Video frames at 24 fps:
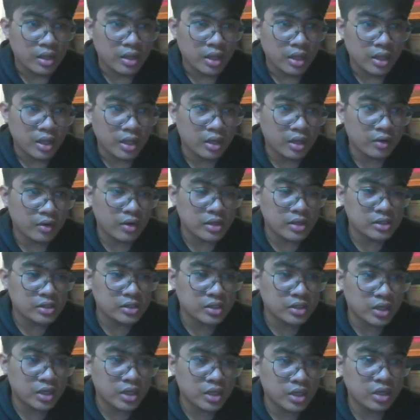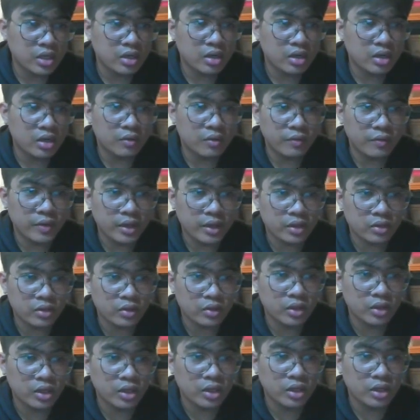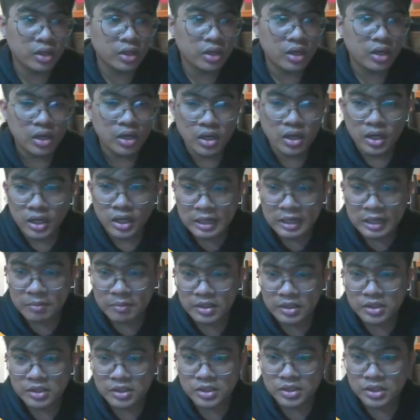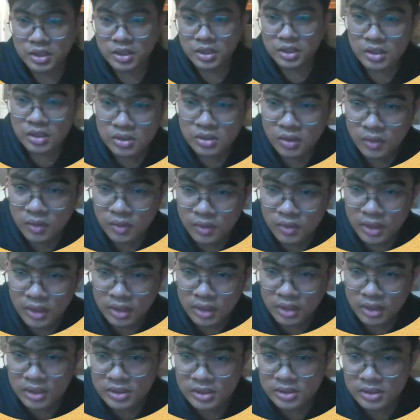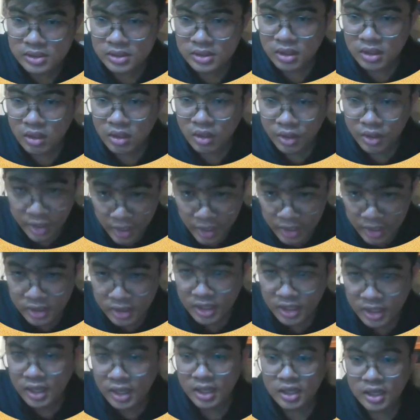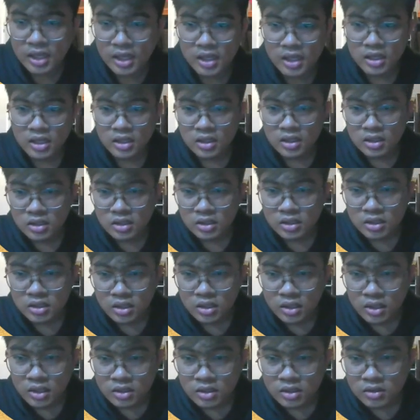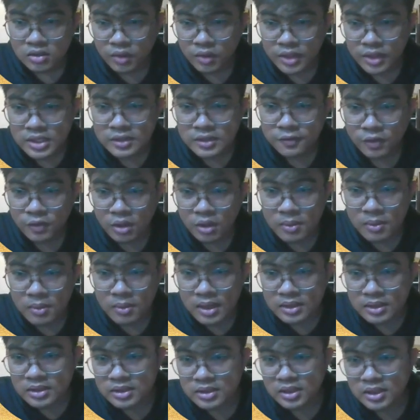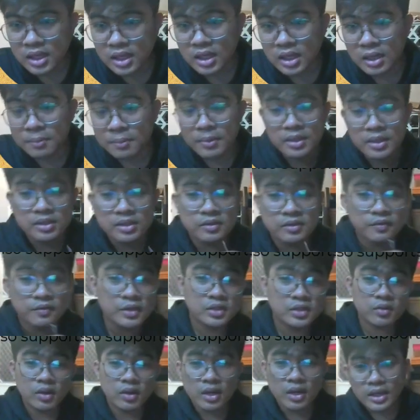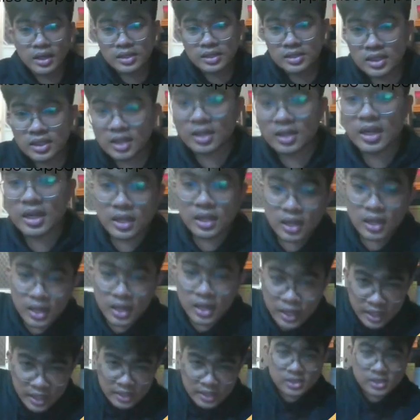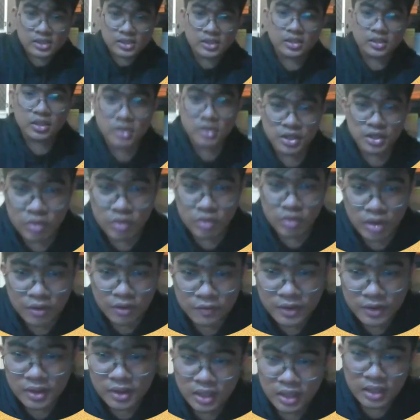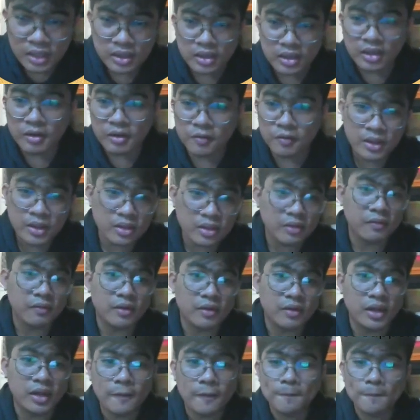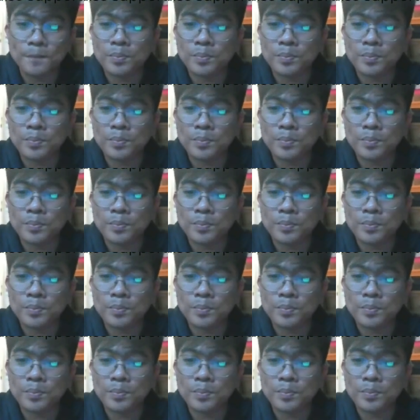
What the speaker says: a raster vector image. So that is or data. So these formats can help us visualize and analyze geographic data effectively.